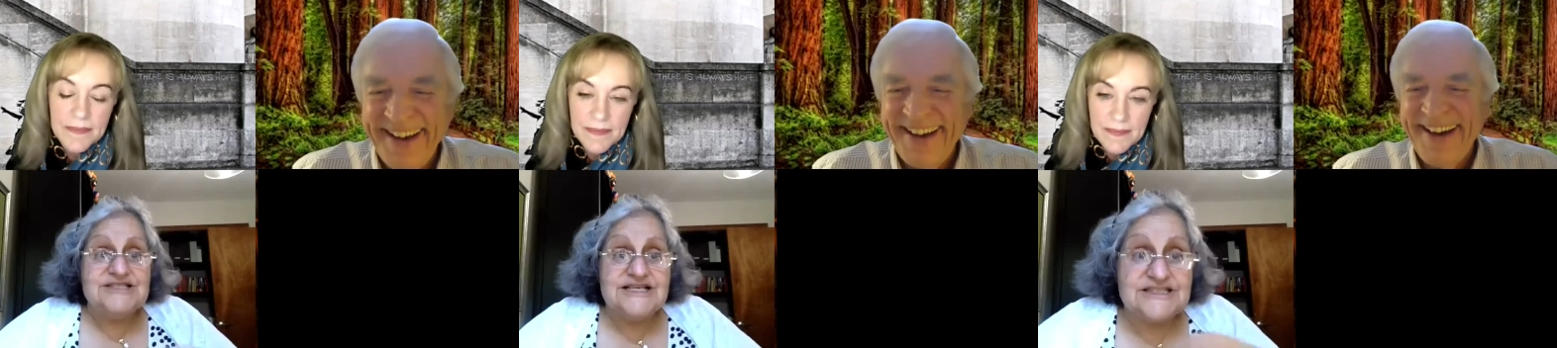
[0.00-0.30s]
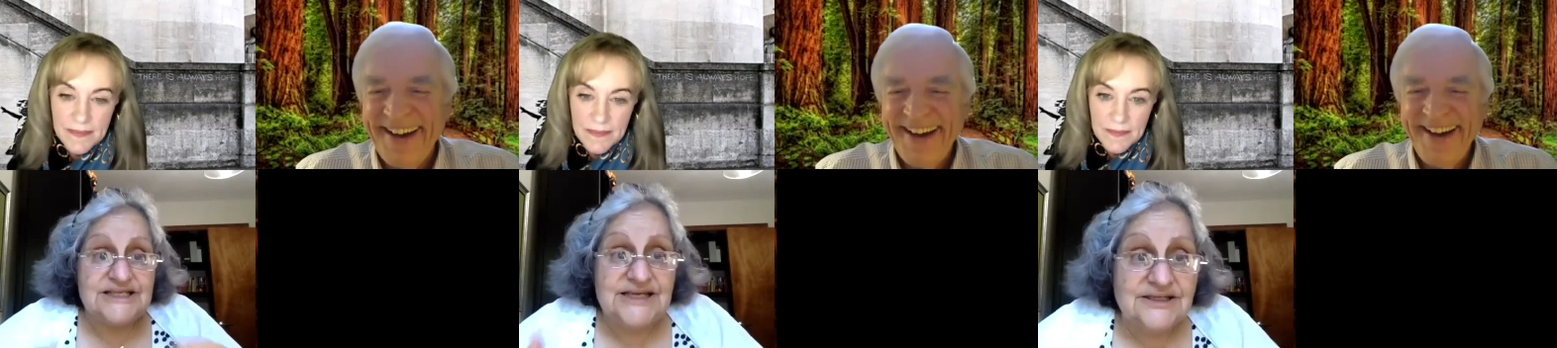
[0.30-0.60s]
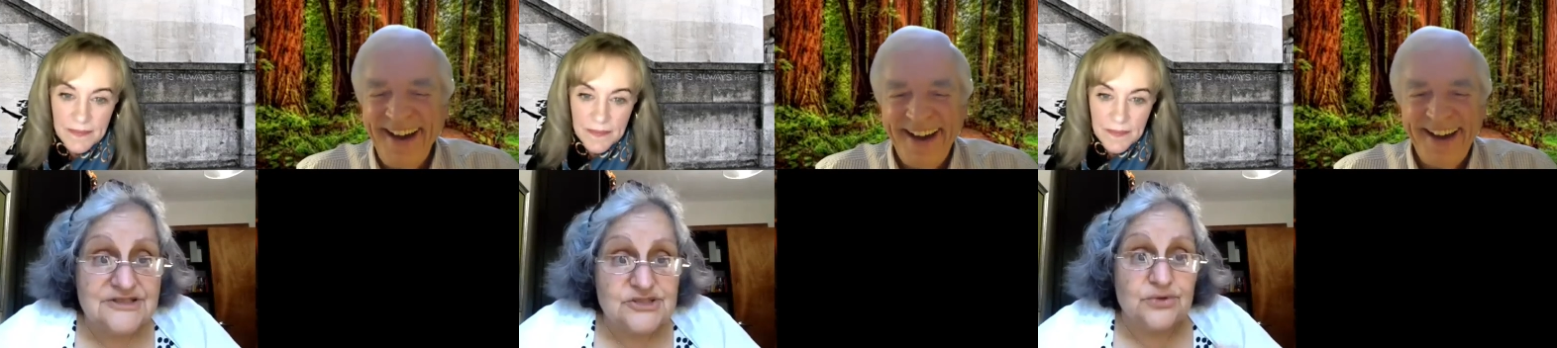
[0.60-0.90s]
Speaker 1: a
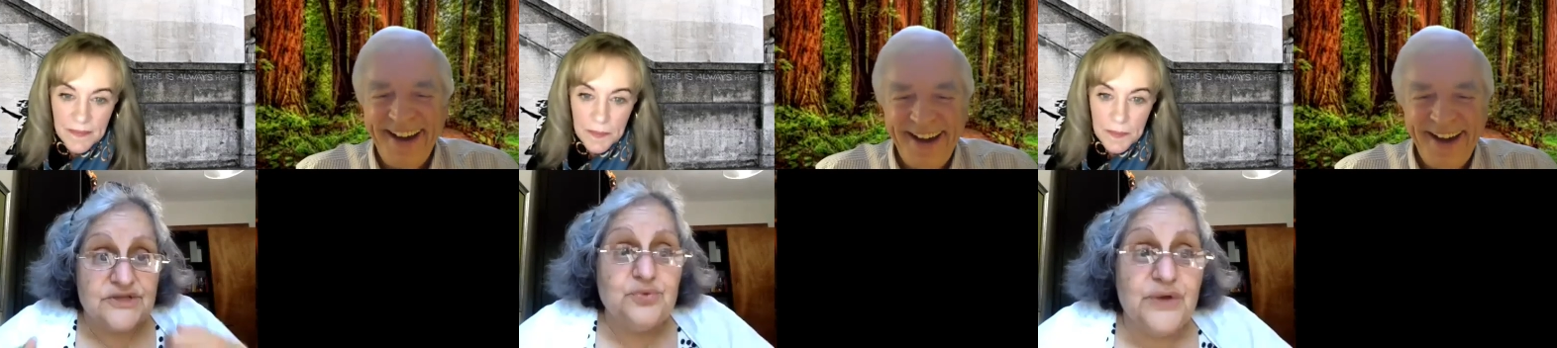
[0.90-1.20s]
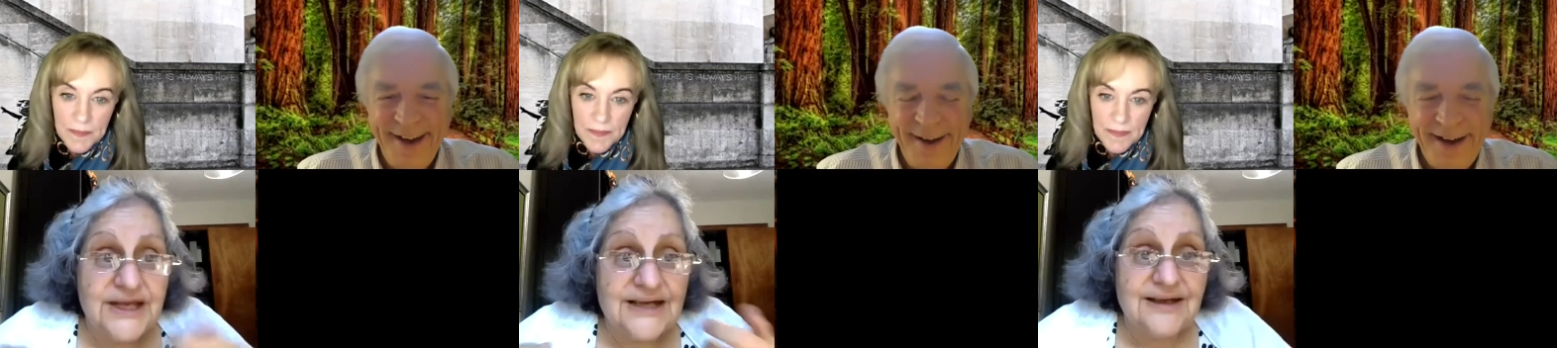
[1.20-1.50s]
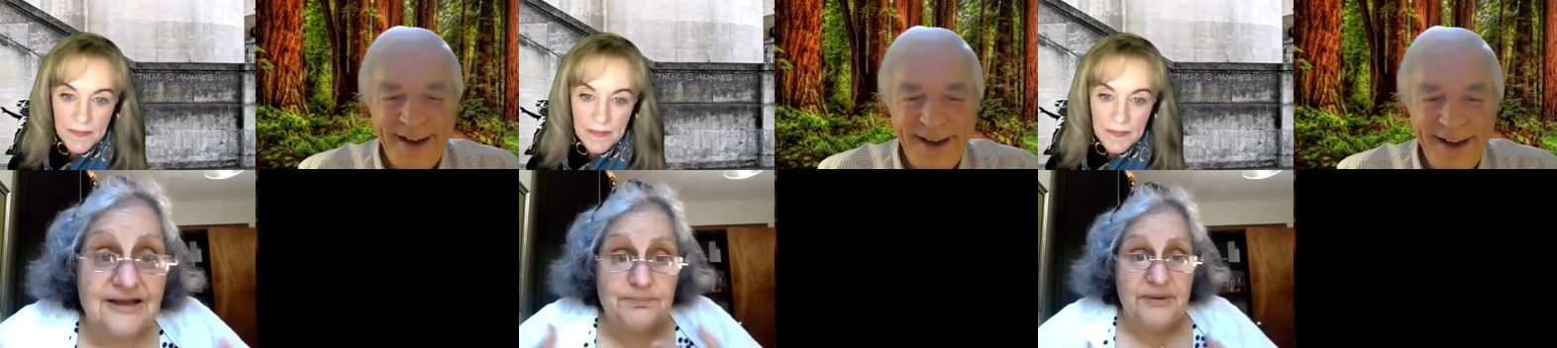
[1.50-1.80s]
skill so that we can
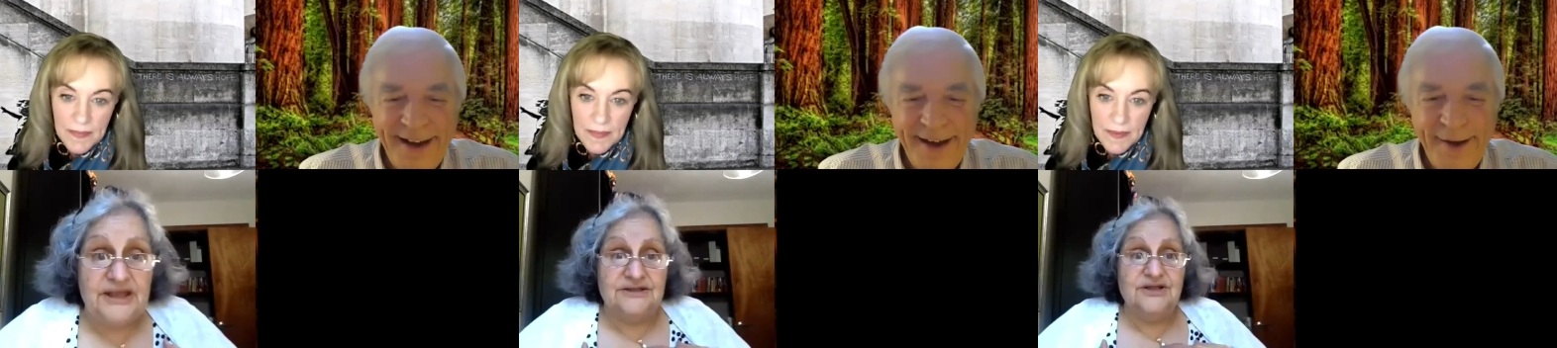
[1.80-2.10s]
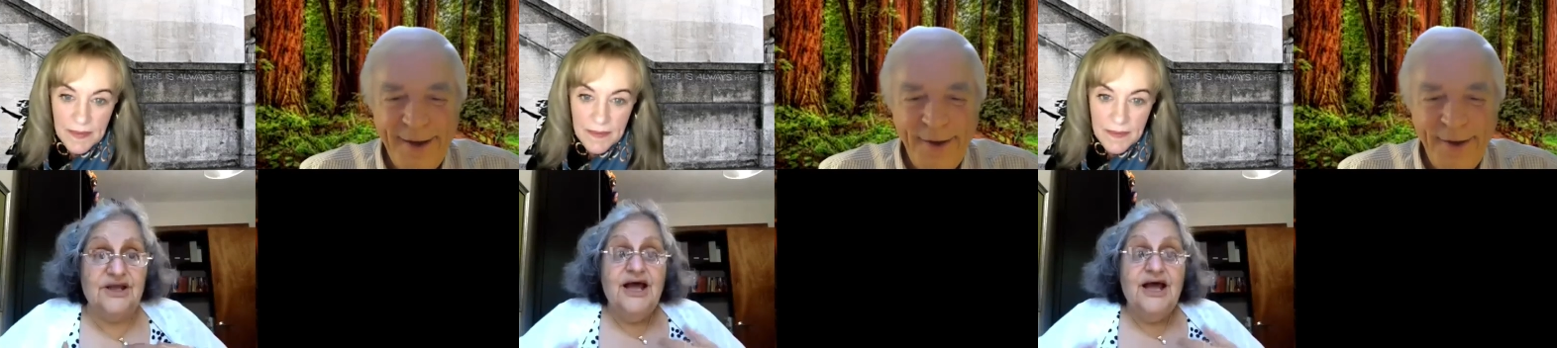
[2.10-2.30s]
get paid.